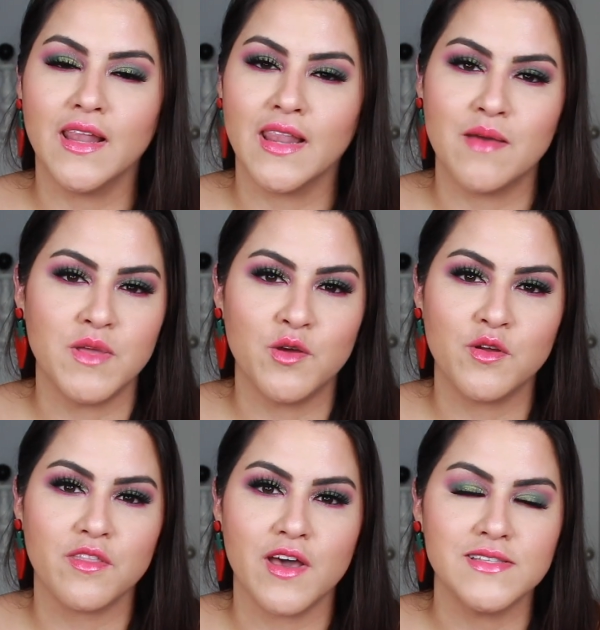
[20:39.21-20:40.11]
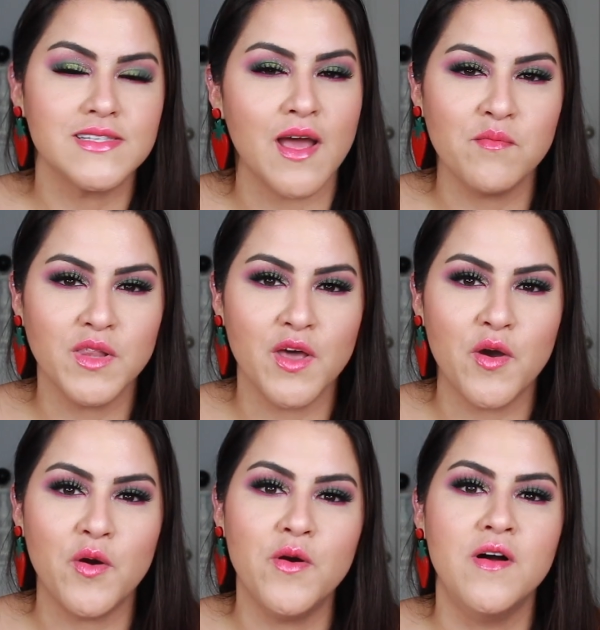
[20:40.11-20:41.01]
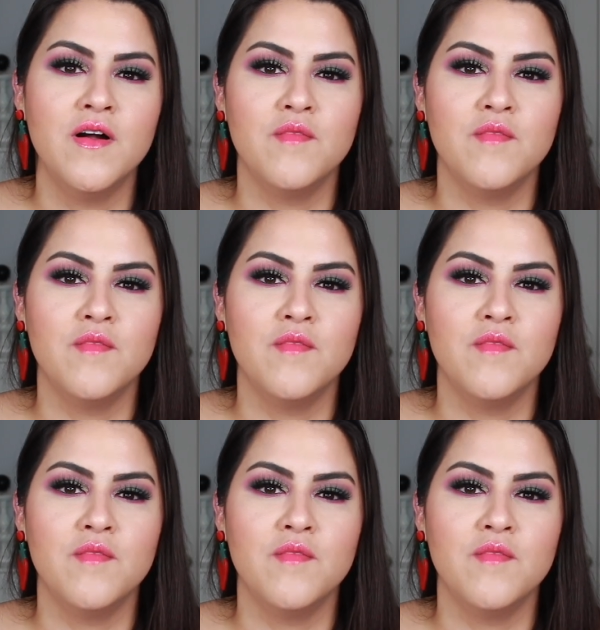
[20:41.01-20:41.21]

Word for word: Let me know your thoughts down below.